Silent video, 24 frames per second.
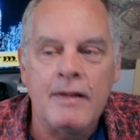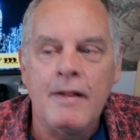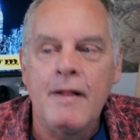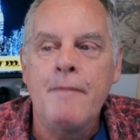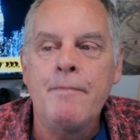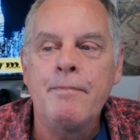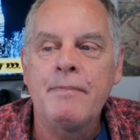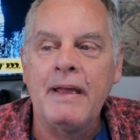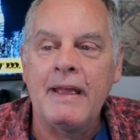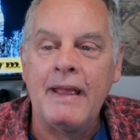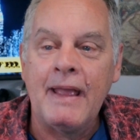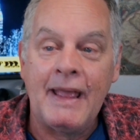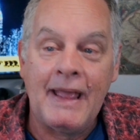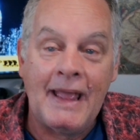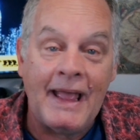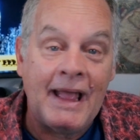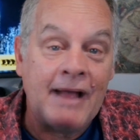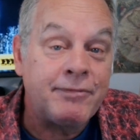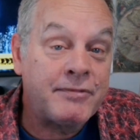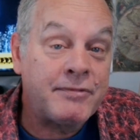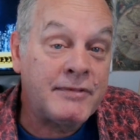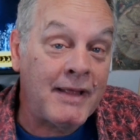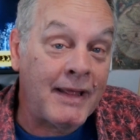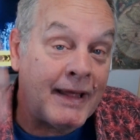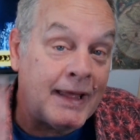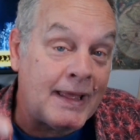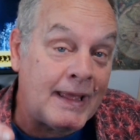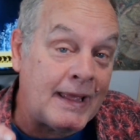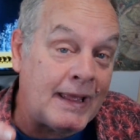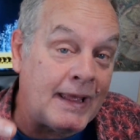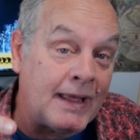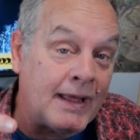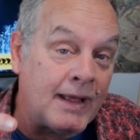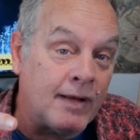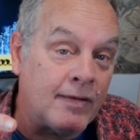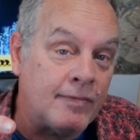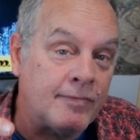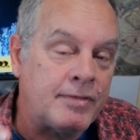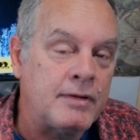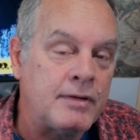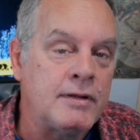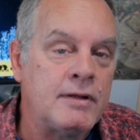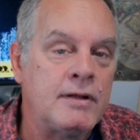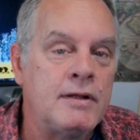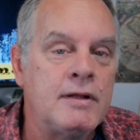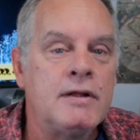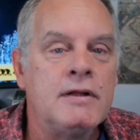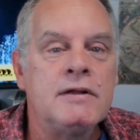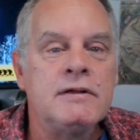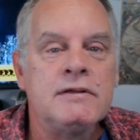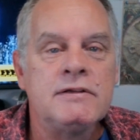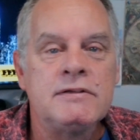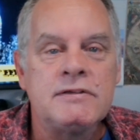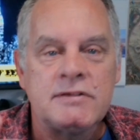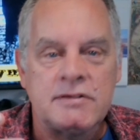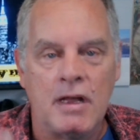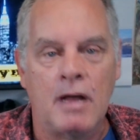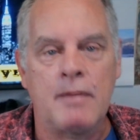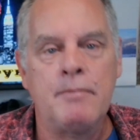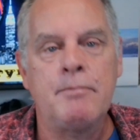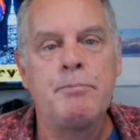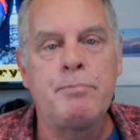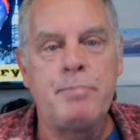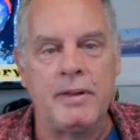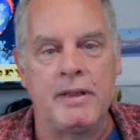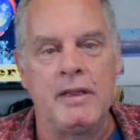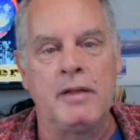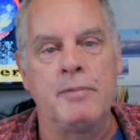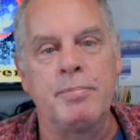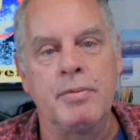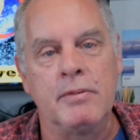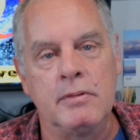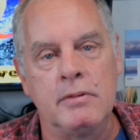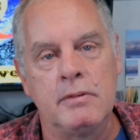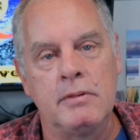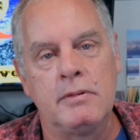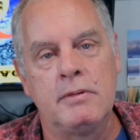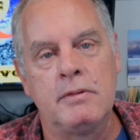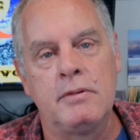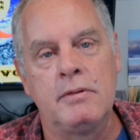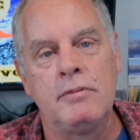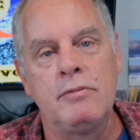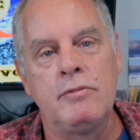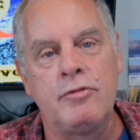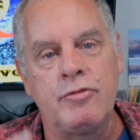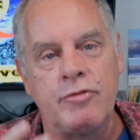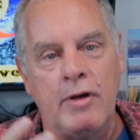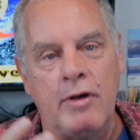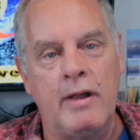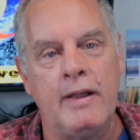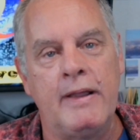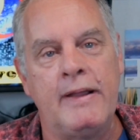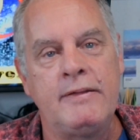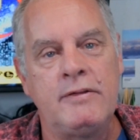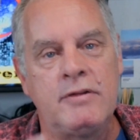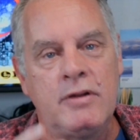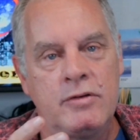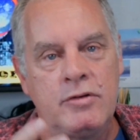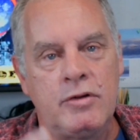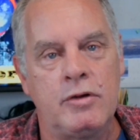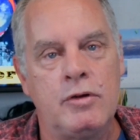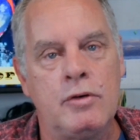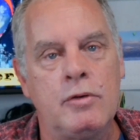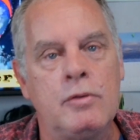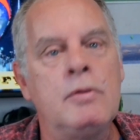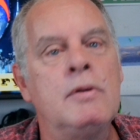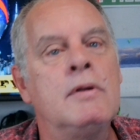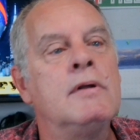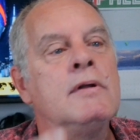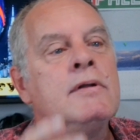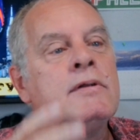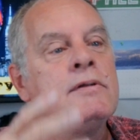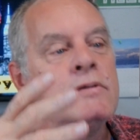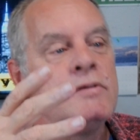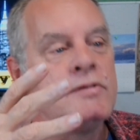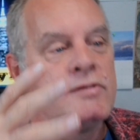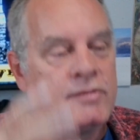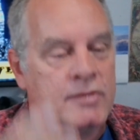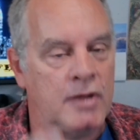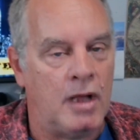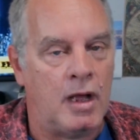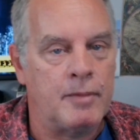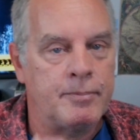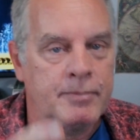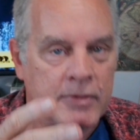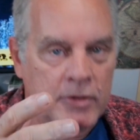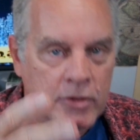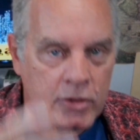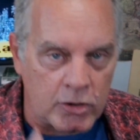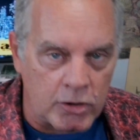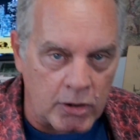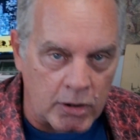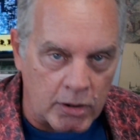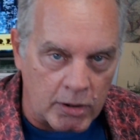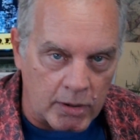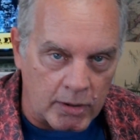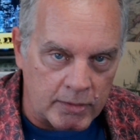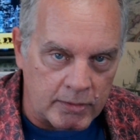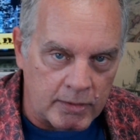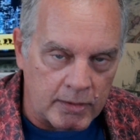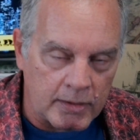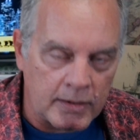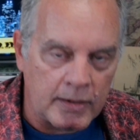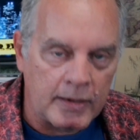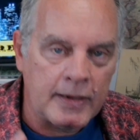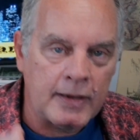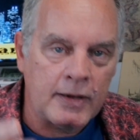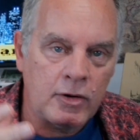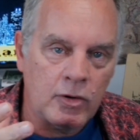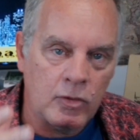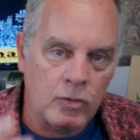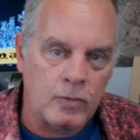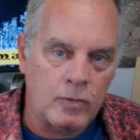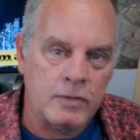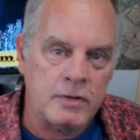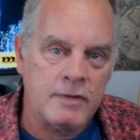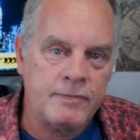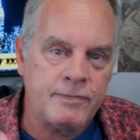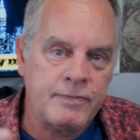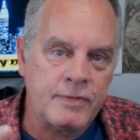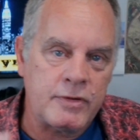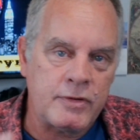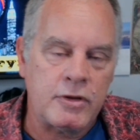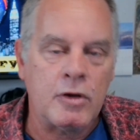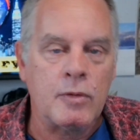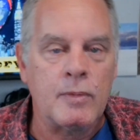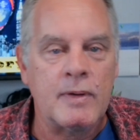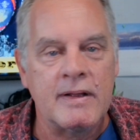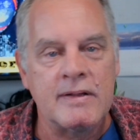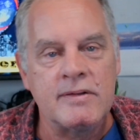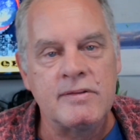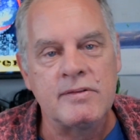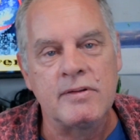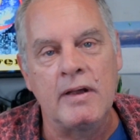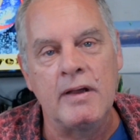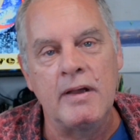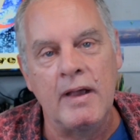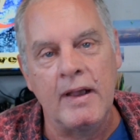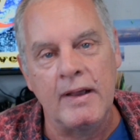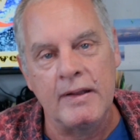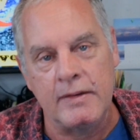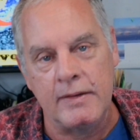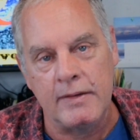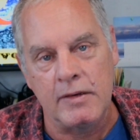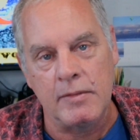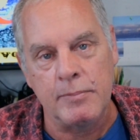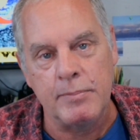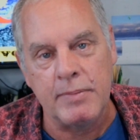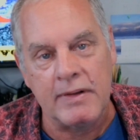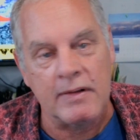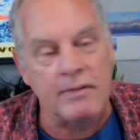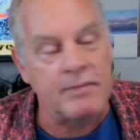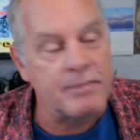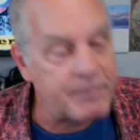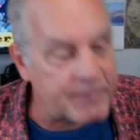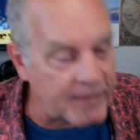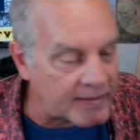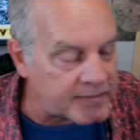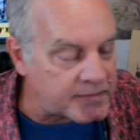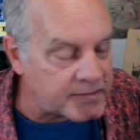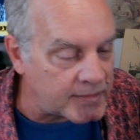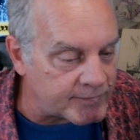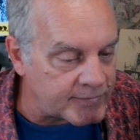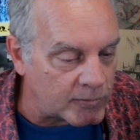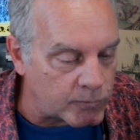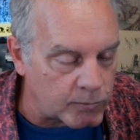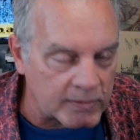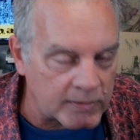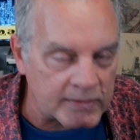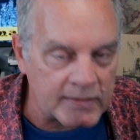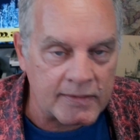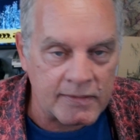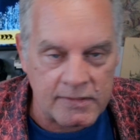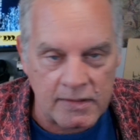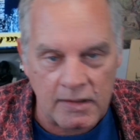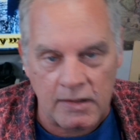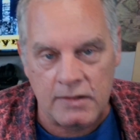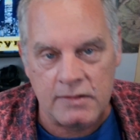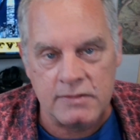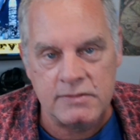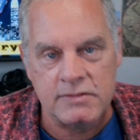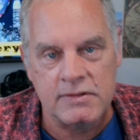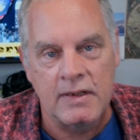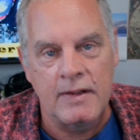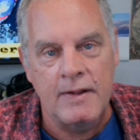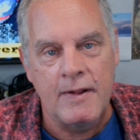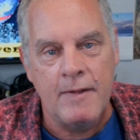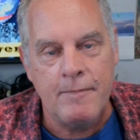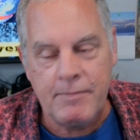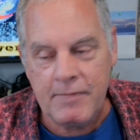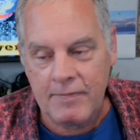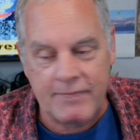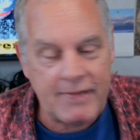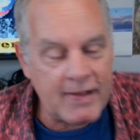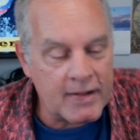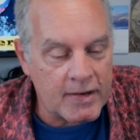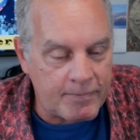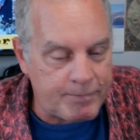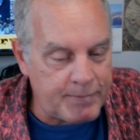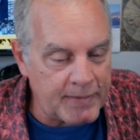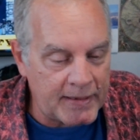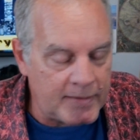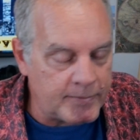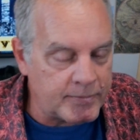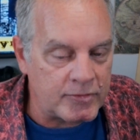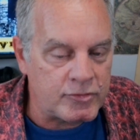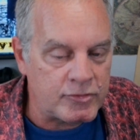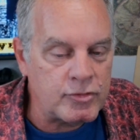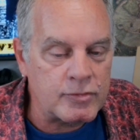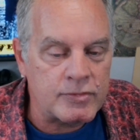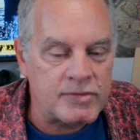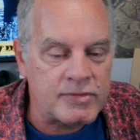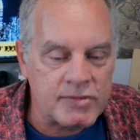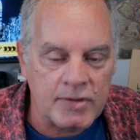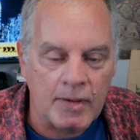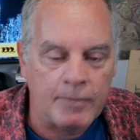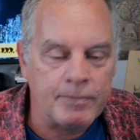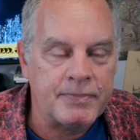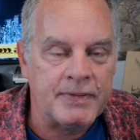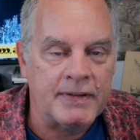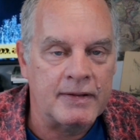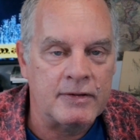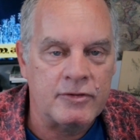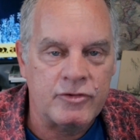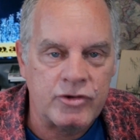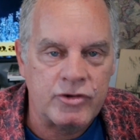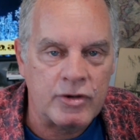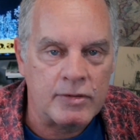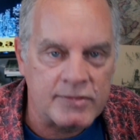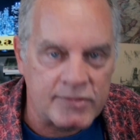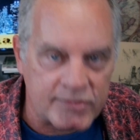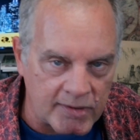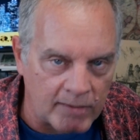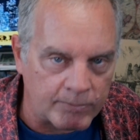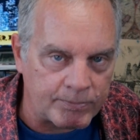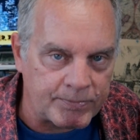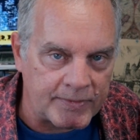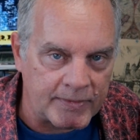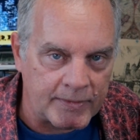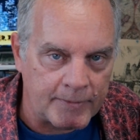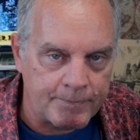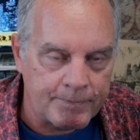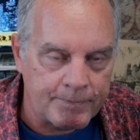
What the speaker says: They have to have some people trying to do some good in order for USAID to be effective at what it does. They've got to be able to do something and show something.